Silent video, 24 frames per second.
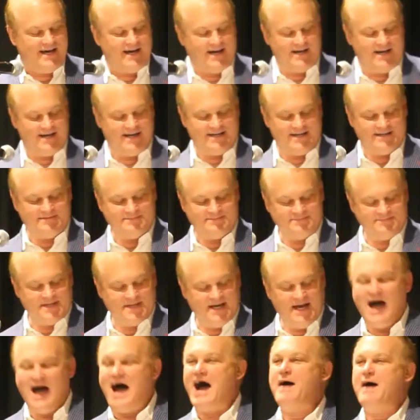
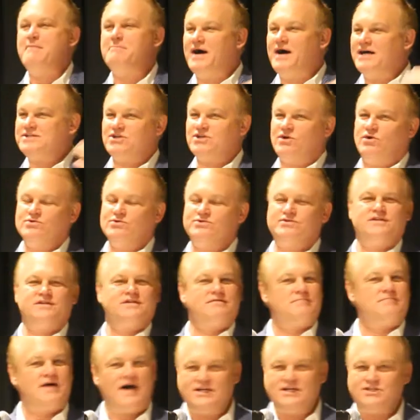I'm much older
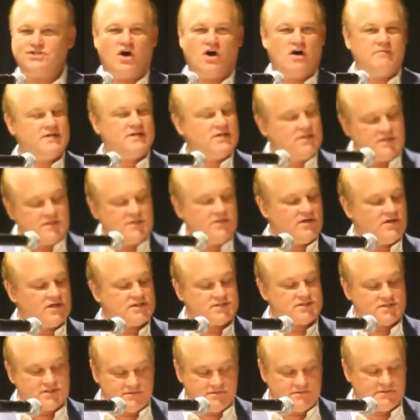than my charming good
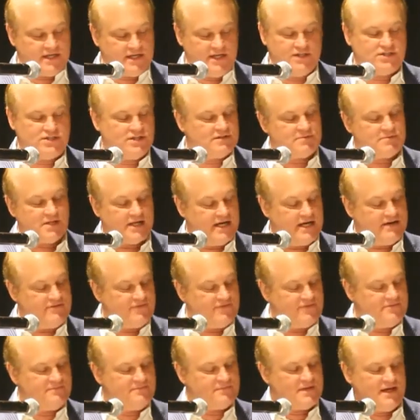looks lead you to
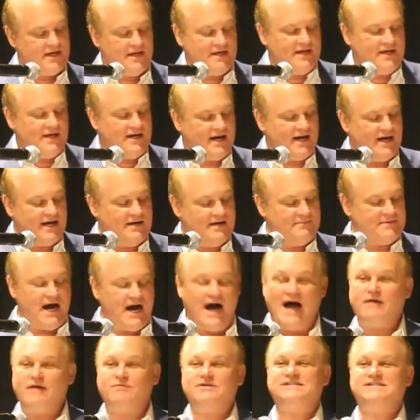believe.
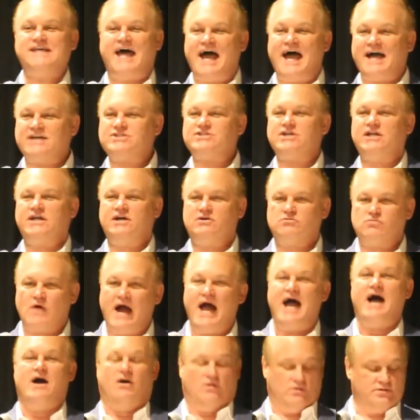I was actually
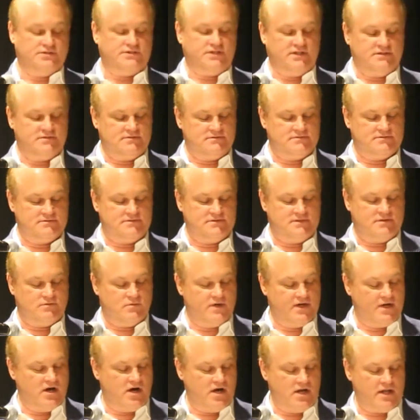around
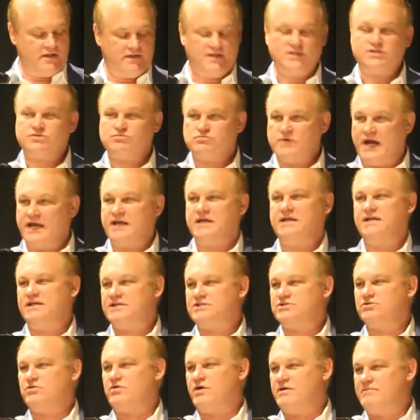when all of this
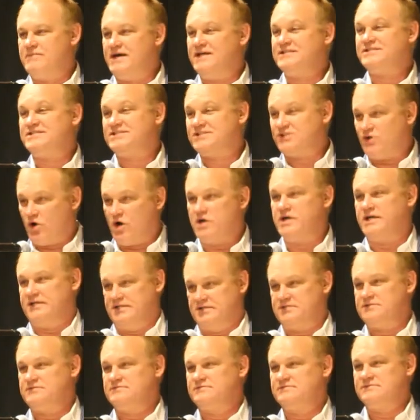regulatory mess
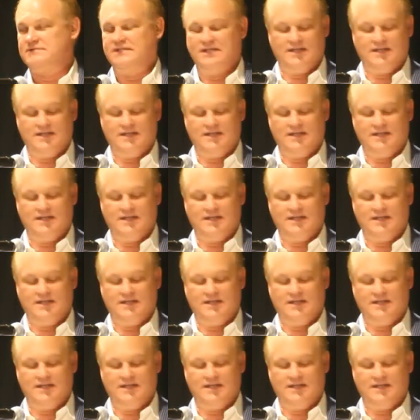started.